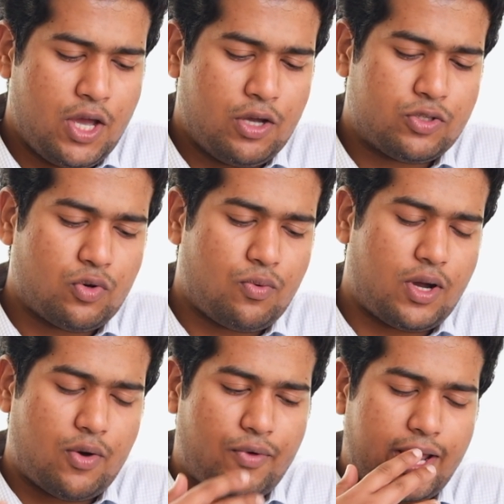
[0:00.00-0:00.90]

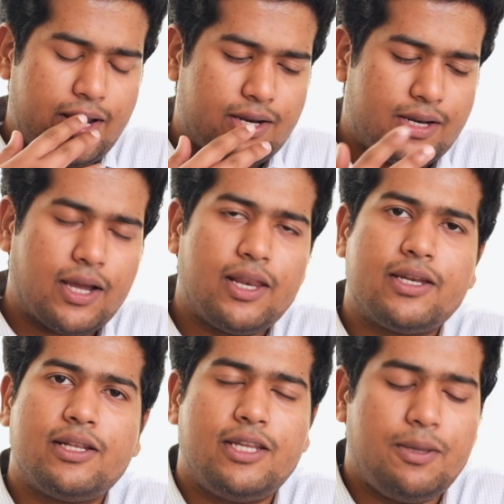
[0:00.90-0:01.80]
So when I dug a
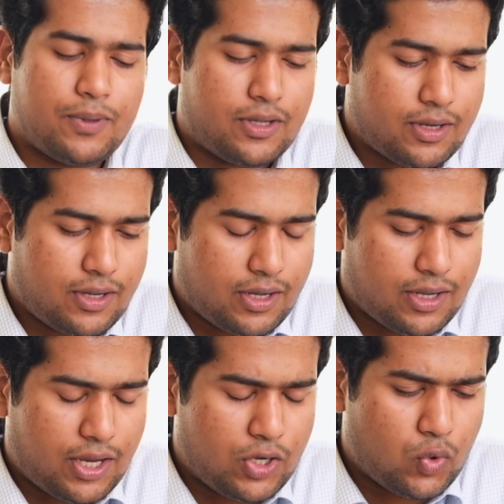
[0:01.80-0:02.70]
little
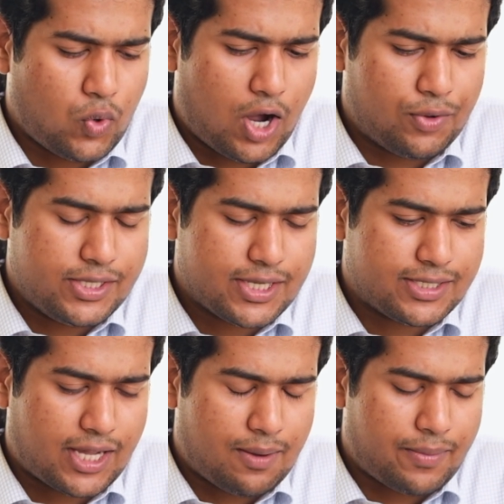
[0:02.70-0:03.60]
deeper into how this
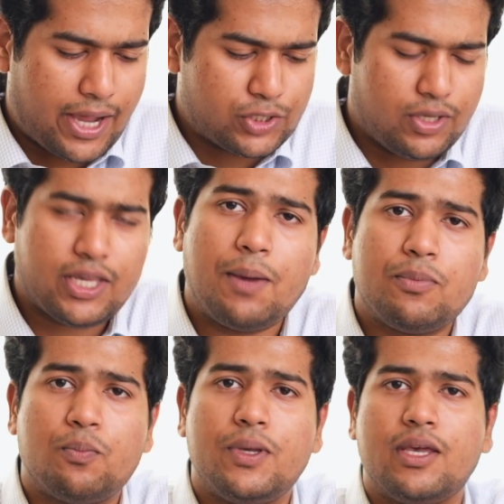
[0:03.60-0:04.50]
exam actually
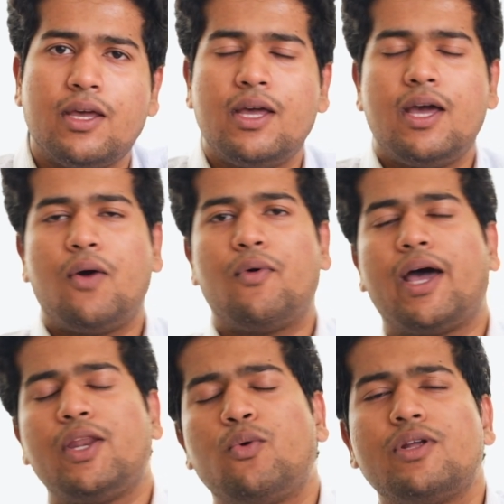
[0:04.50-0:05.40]
came to be,
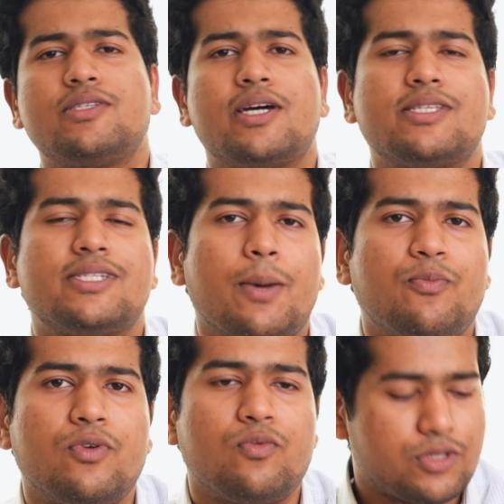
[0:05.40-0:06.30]
well, I noticed that
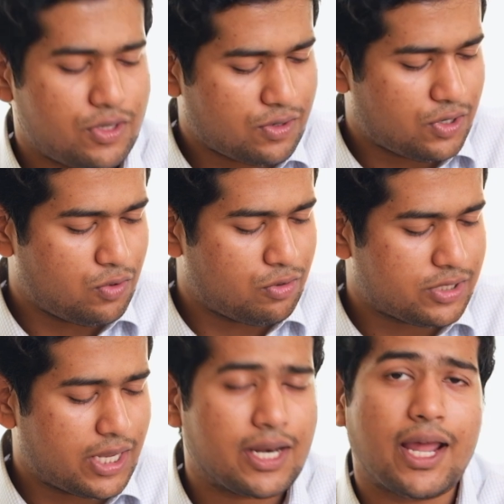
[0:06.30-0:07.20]
Step 1 was
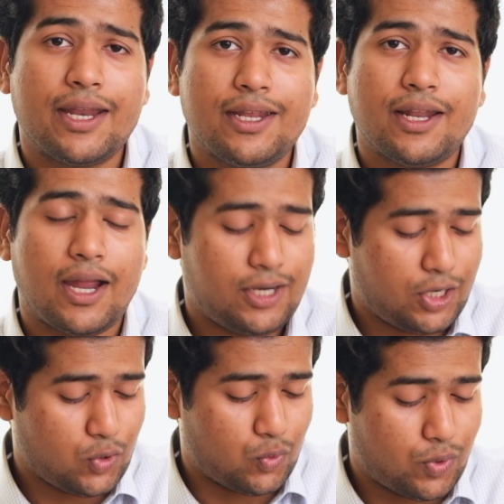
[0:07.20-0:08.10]
introduced in
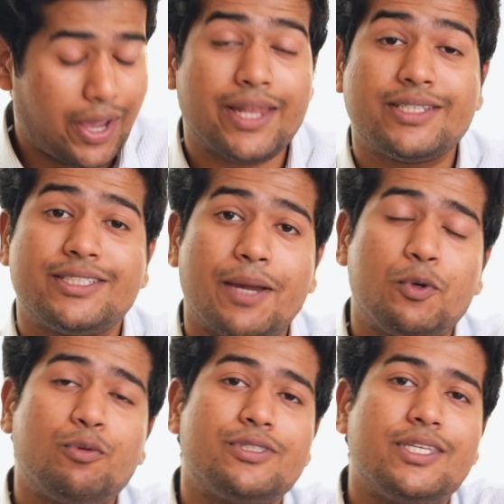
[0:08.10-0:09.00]
1992 and
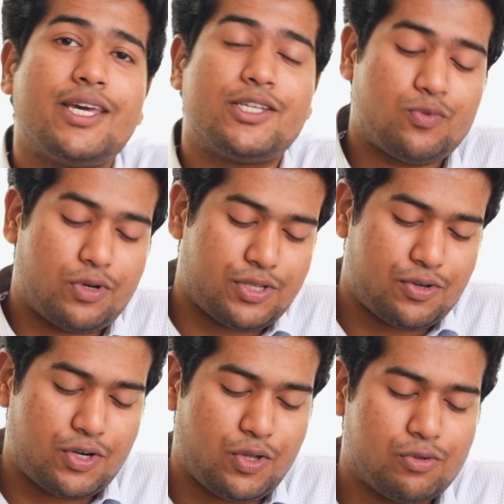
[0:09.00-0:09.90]
Step 2 CS was
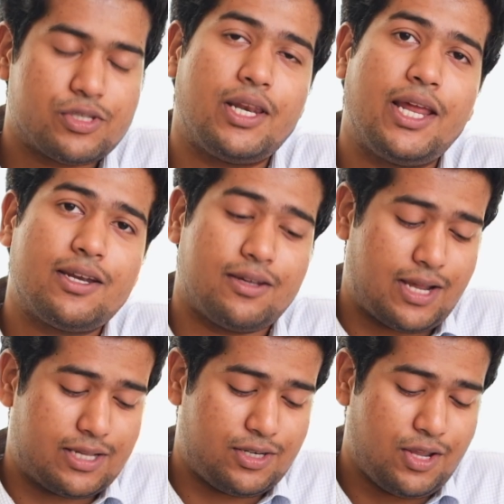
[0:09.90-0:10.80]
introduced later,
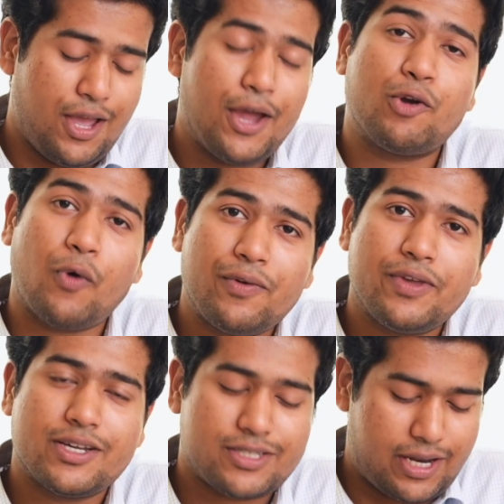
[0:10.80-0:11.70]
as in
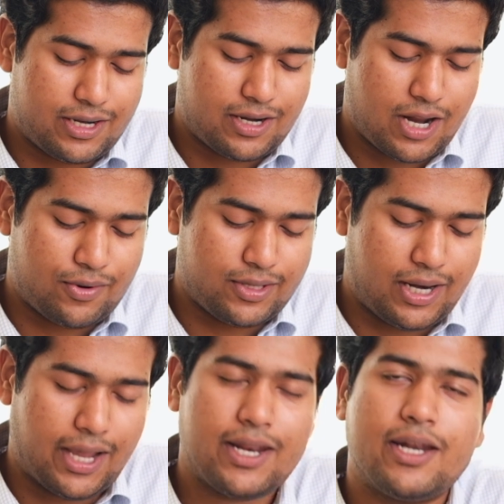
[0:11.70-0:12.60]
12 years later down the
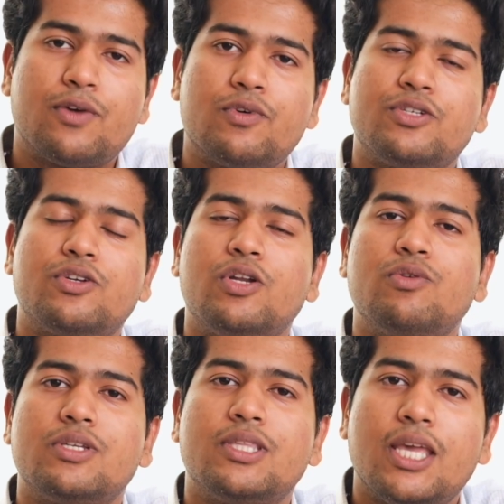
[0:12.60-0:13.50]
line, and it was
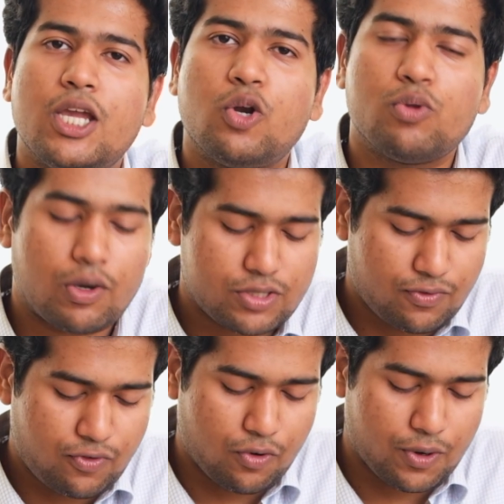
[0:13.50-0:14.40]
introduced in the year
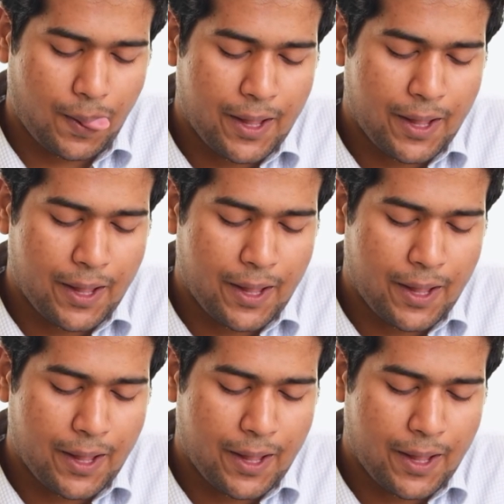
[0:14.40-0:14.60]
2004.